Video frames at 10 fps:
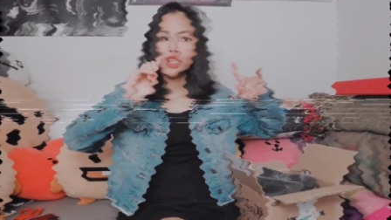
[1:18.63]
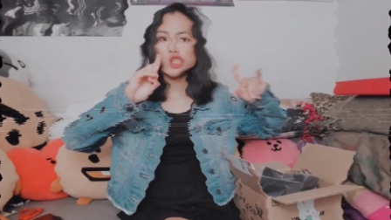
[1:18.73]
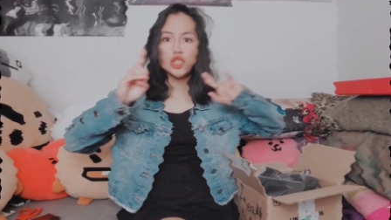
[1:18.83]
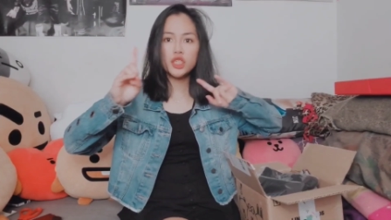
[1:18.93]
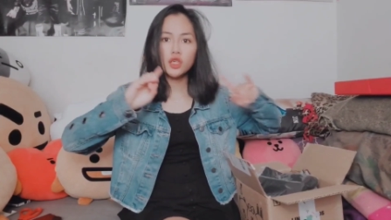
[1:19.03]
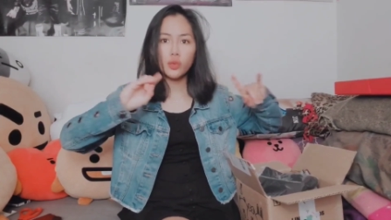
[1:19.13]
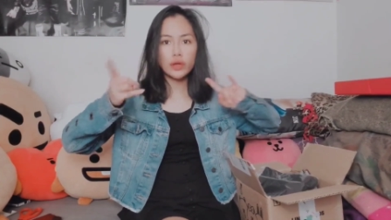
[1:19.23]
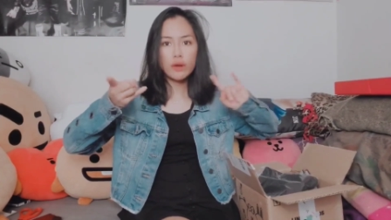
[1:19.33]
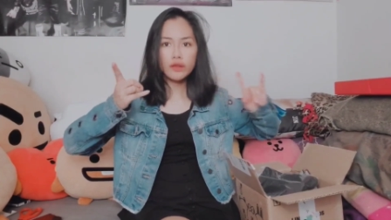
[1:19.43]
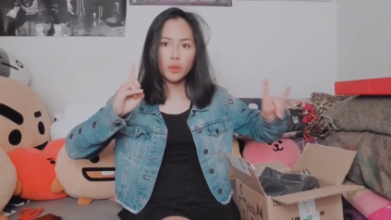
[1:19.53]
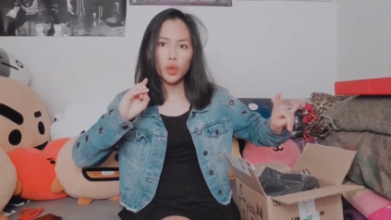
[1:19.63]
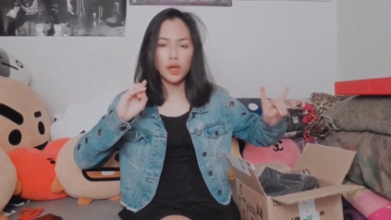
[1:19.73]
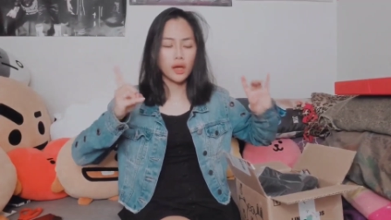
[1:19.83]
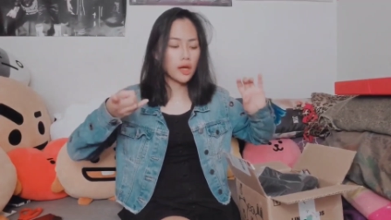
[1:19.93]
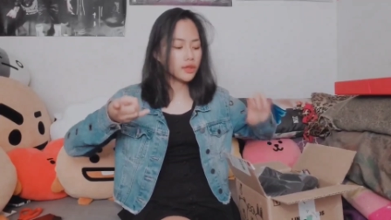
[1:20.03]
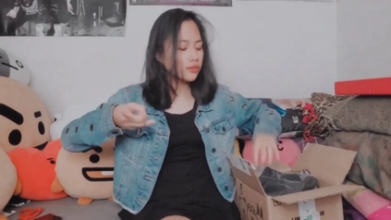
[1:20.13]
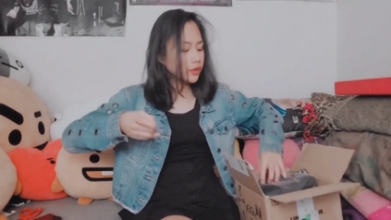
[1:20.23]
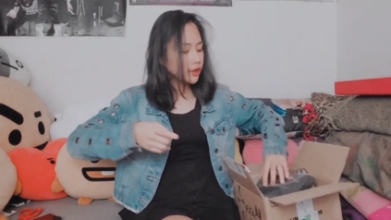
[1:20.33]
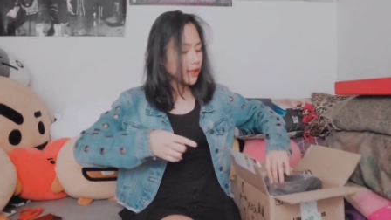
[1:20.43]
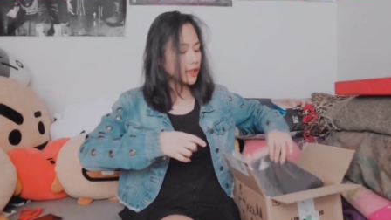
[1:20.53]
this is just a quick random what I got for
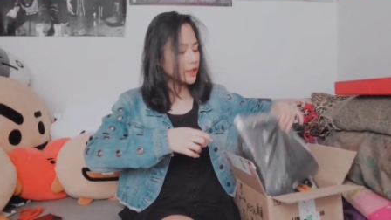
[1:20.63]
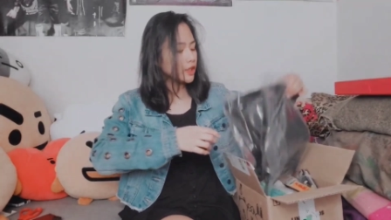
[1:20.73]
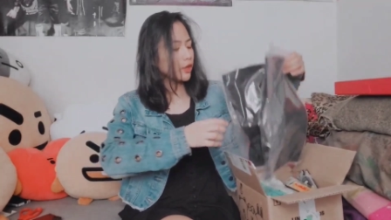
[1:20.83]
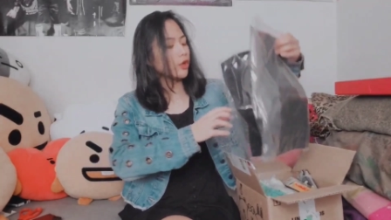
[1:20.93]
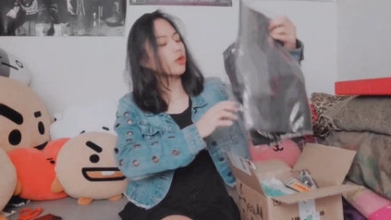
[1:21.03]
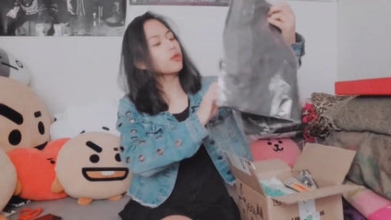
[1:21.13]
today. So